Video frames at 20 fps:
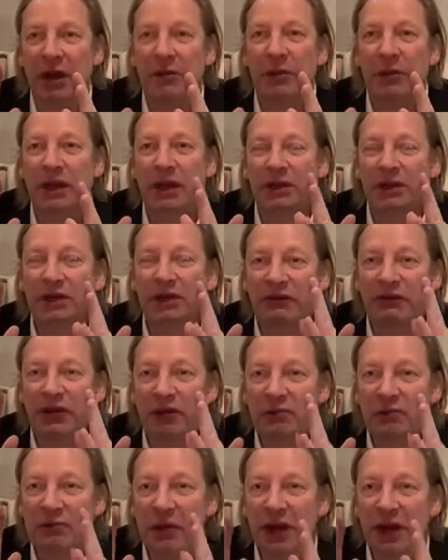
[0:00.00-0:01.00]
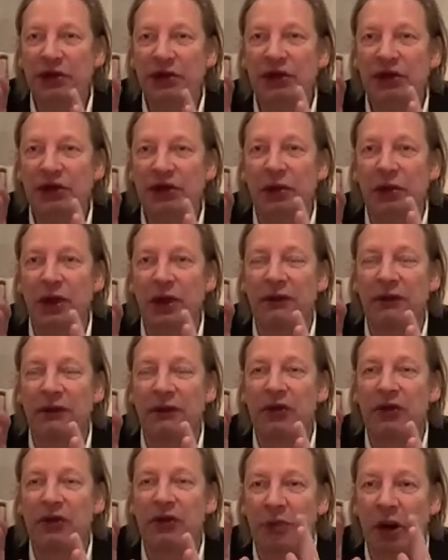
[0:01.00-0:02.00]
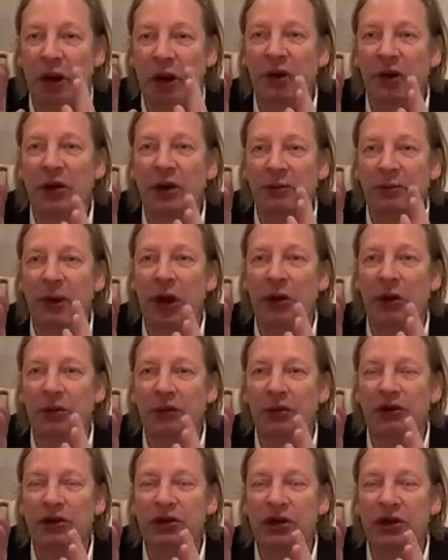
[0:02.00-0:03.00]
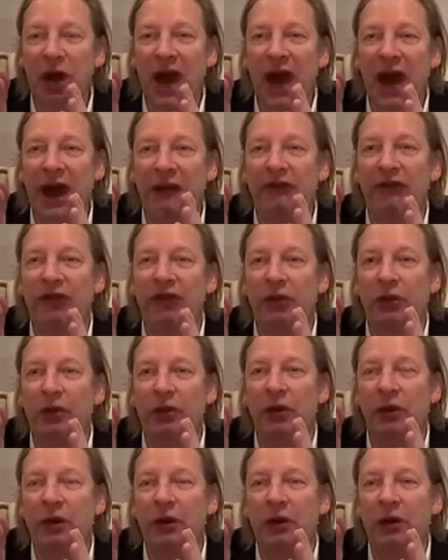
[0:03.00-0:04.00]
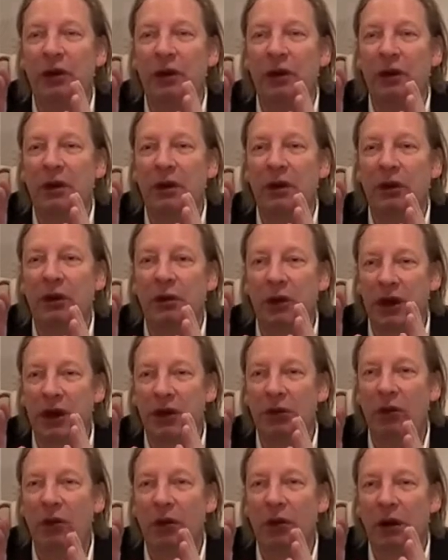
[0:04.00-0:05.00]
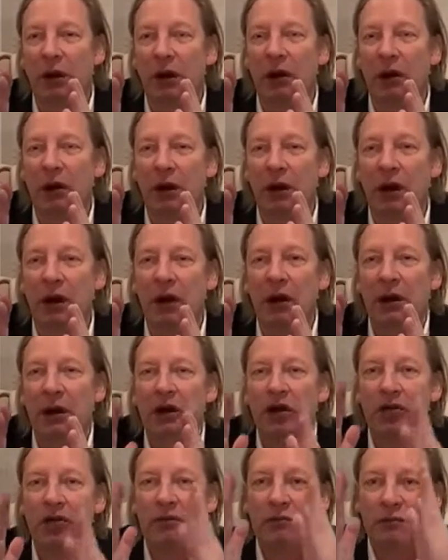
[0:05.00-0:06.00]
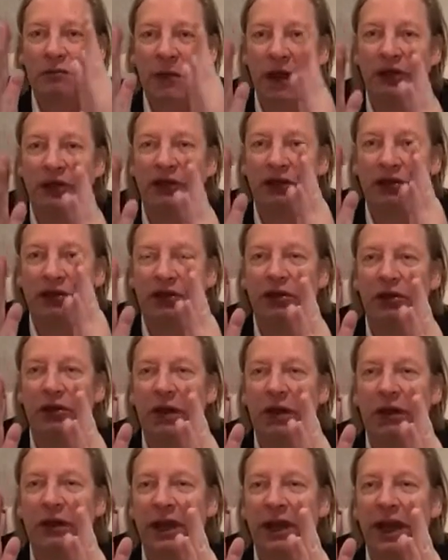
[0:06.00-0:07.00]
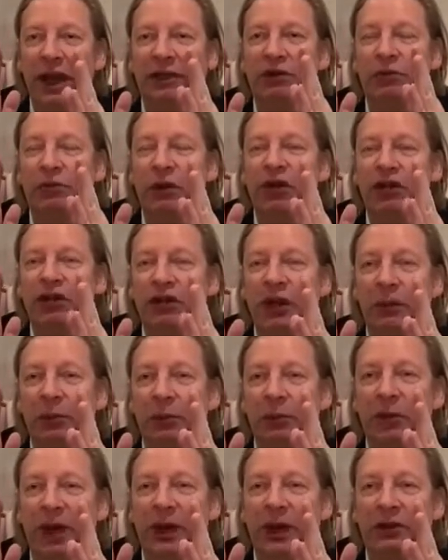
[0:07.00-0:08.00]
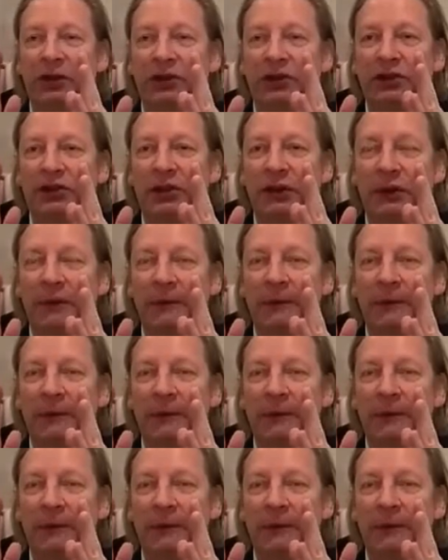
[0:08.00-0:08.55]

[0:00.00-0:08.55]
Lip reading: Because if you must do it, if you burn the boats, you have to win the war. You must do it. That's what separates